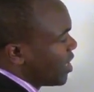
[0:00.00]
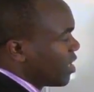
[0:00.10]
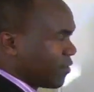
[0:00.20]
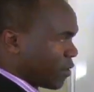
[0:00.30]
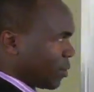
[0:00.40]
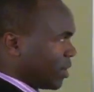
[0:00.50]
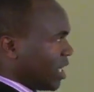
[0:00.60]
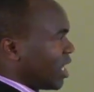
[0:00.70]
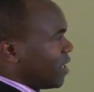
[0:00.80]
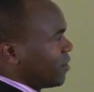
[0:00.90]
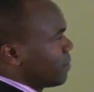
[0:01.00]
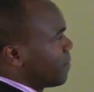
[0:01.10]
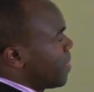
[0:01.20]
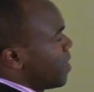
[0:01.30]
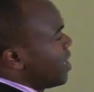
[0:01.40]
Then from here,
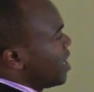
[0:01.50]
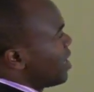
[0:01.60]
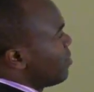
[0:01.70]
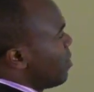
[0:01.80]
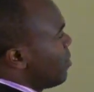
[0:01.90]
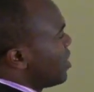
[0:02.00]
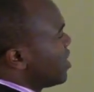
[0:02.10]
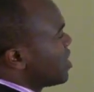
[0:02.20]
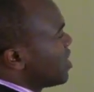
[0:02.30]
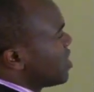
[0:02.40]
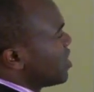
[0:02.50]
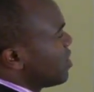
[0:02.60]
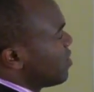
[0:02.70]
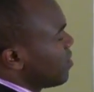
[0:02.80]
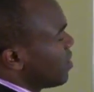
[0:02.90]
remember this is,
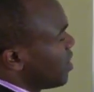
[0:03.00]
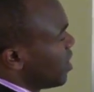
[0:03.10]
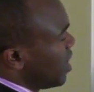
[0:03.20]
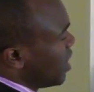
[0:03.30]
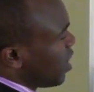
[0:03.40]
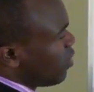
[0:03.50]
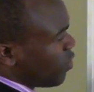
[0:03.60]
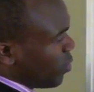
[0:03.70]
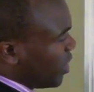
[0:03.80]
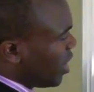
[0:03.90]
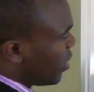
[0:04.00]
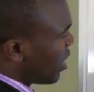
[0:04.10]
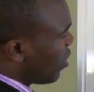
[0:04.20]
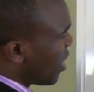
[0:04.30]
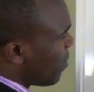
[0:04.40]
now from here
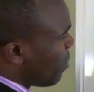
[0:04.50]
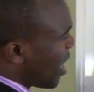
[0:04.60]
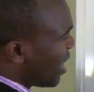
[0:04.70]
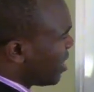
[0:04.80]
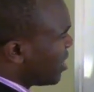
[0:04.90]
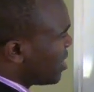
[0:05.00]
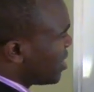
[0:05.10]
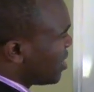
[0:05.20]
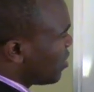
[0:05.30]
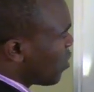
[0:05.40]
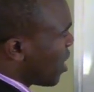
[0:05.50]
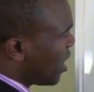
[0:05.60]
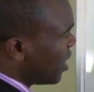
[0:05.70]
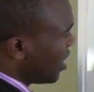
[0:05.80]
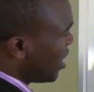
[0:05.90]
now we apply, this is still
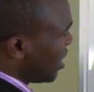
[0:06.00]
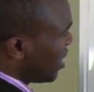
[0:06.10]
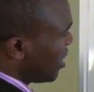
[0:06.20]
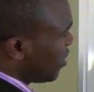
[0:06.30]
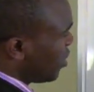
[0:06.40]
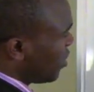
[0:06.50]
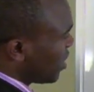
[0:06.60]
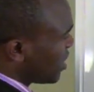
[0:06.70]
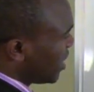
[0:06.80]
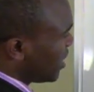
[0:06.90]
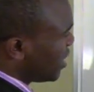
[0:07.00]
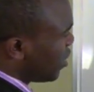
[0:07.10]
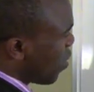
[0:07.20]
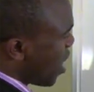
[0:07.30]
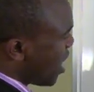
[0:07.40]
y, and then when you are saying dy